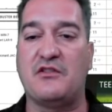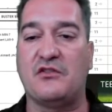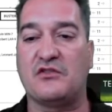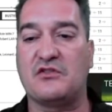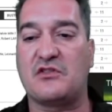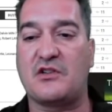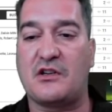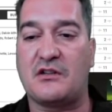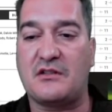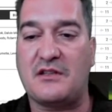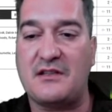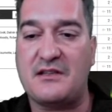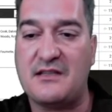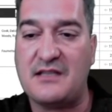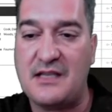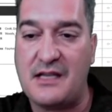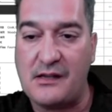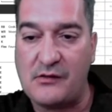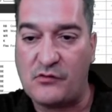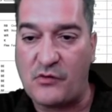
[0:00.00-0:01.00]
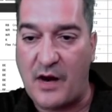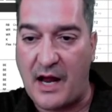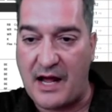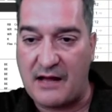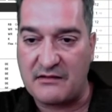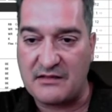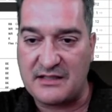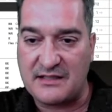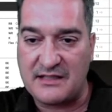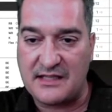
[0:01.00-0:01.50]
You'll start to see in
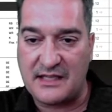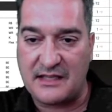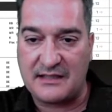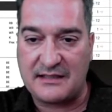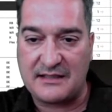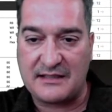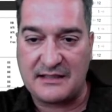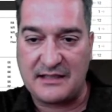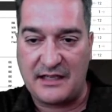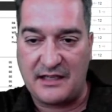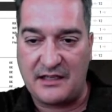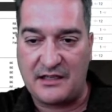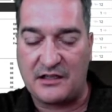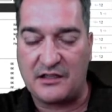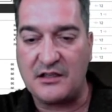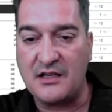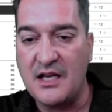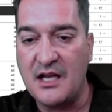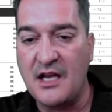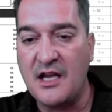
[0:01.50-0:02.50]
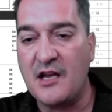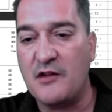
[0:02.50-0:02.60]
round 6 here,